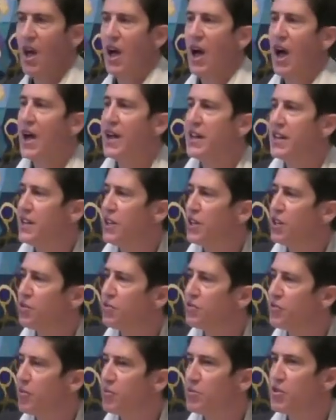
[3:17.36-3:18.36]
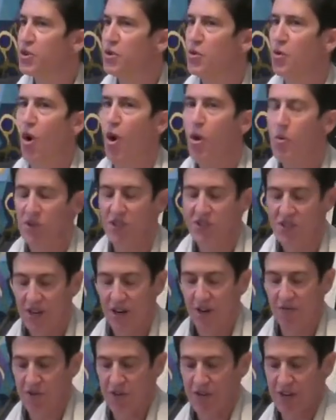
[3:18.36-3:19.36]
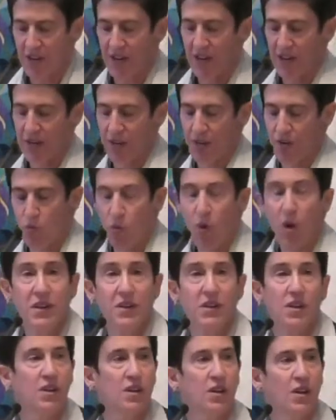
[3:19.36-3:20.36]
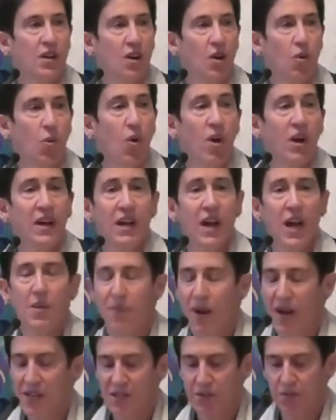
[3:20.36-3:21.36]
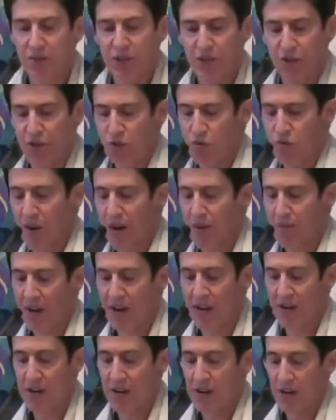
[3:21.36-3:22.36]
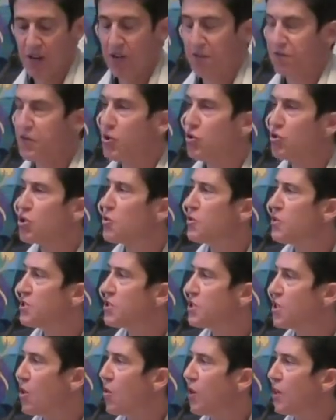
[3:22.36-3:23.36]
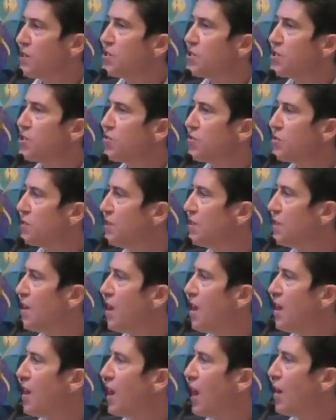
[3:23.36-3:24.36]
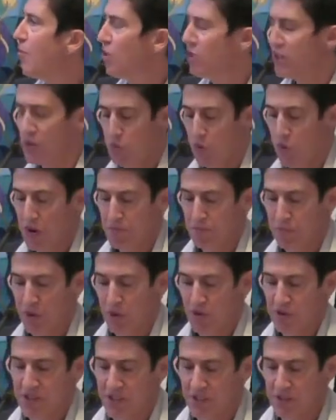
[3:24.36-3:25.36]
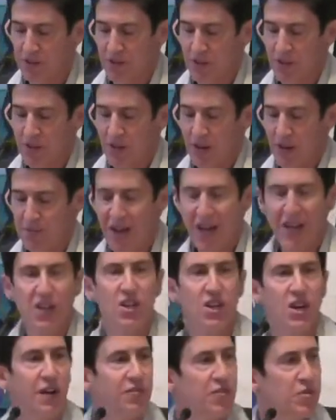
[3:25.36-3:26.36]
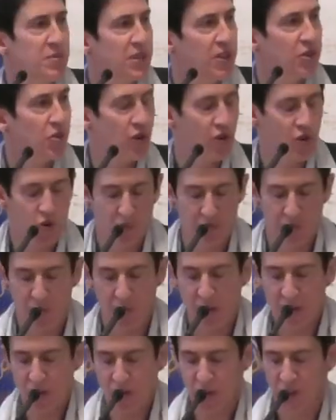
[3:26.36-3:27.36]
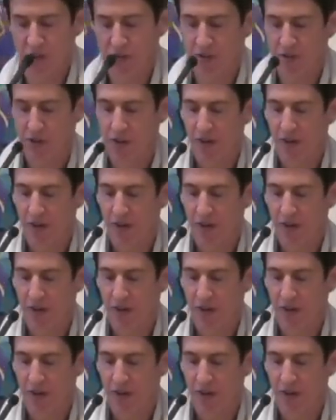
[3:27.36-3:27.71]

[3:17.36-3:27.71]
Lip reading: I hear from you almost every day. What could I possibly do, Rabbi? The future is so uncertain. I'm only one person. I'm not a government or a corporation.